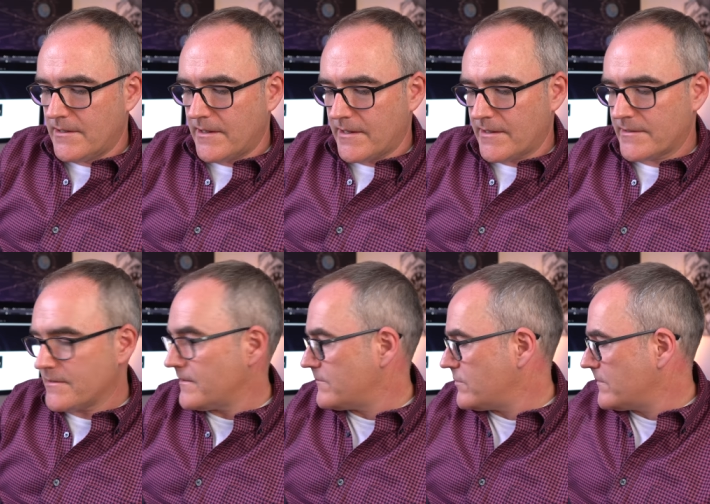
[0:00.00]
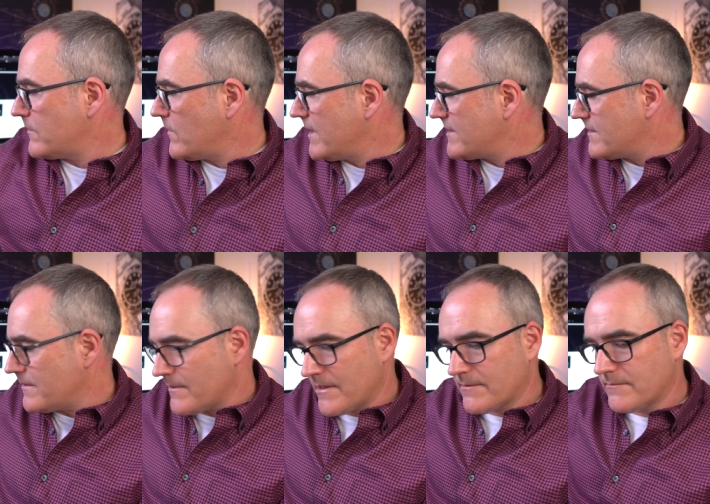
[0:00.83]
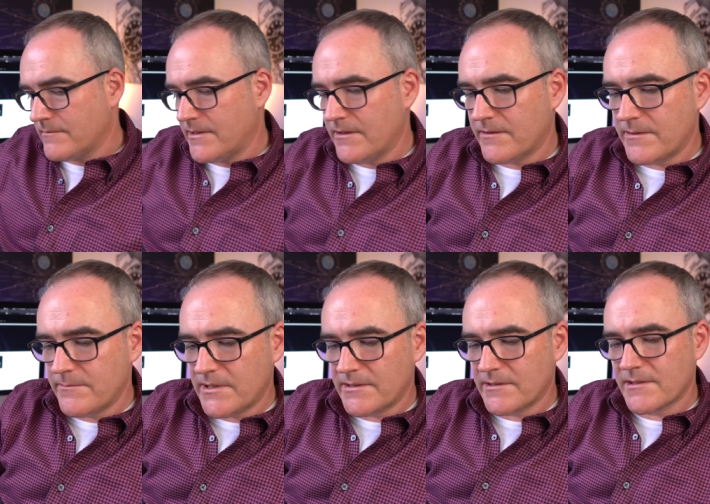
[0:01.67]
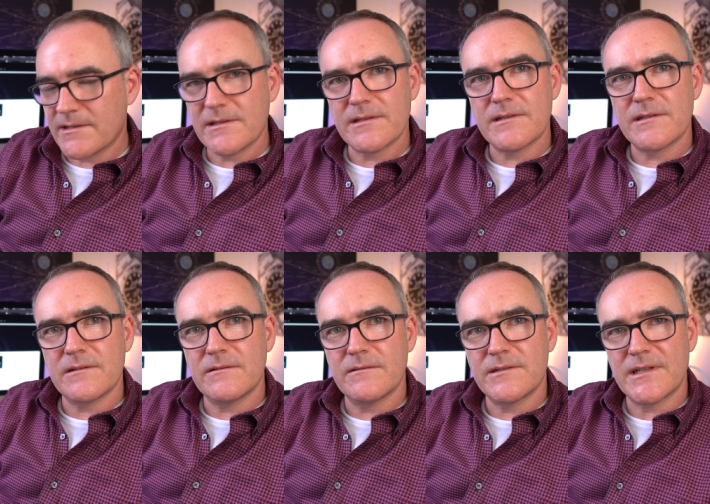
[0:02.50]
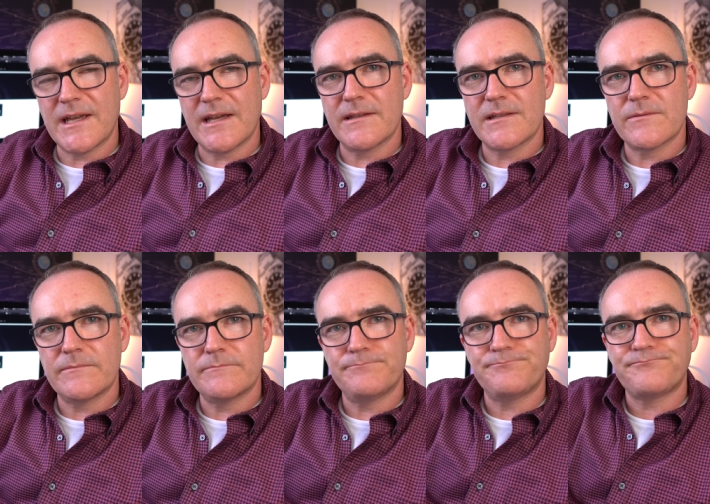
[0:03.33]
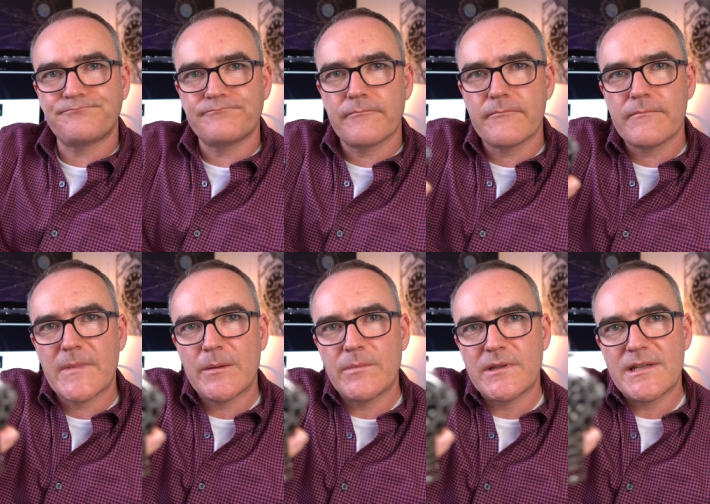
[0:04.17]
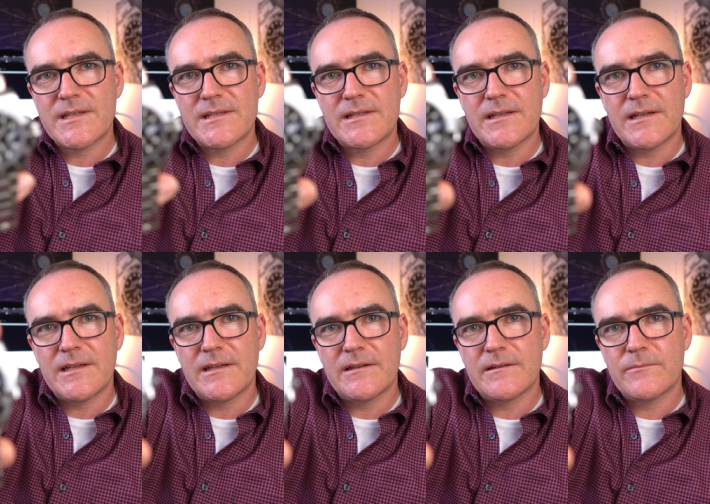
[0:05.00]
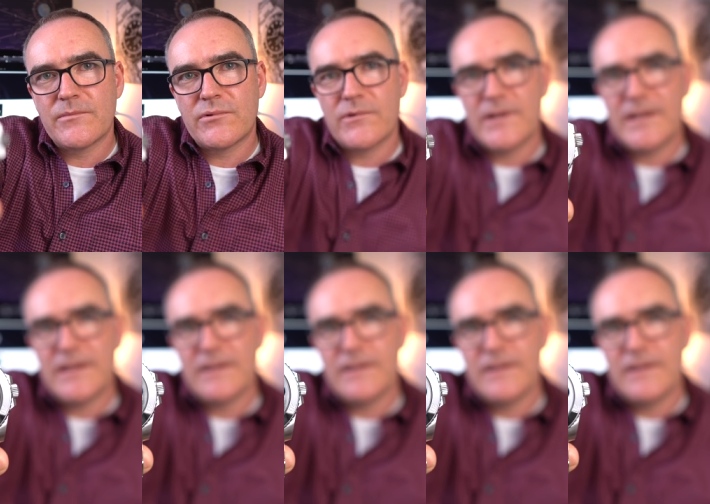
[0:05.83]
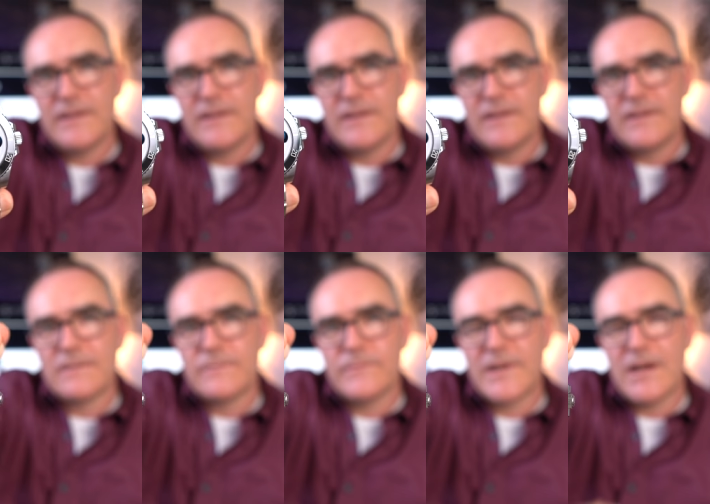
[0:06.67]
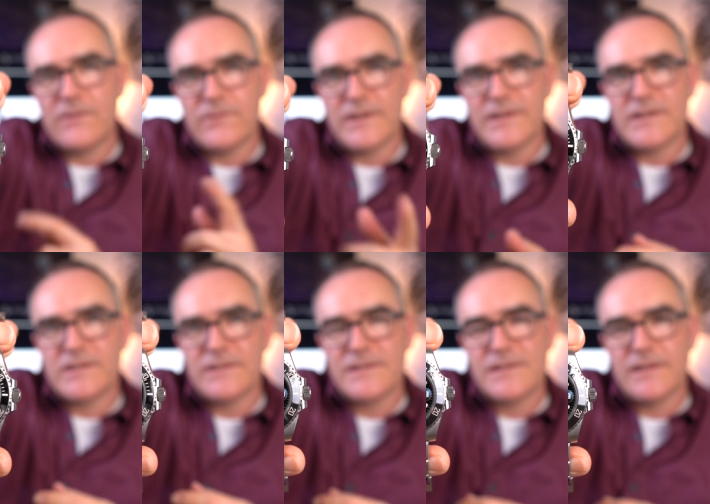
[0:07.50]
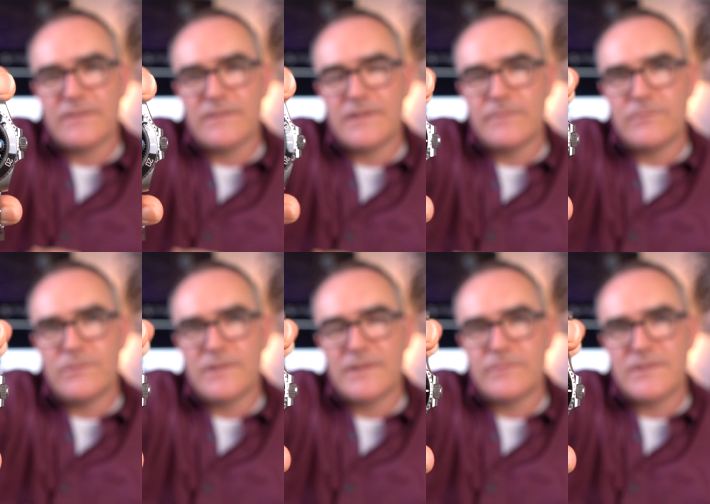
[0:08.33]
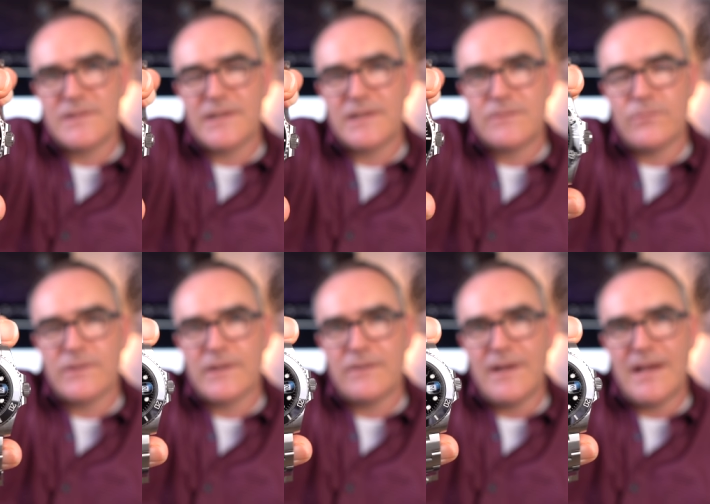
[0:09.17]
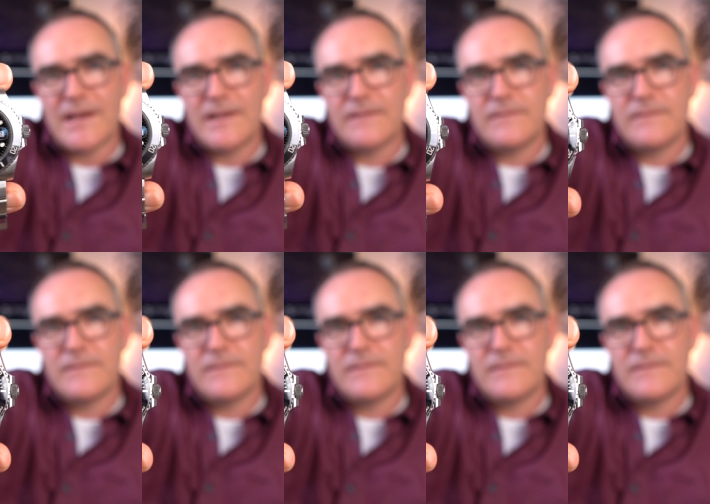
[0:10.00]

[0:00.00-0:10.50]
And I'd probably waited about nine months to, to get this one. But this is the pre current edition, so the 116610LN.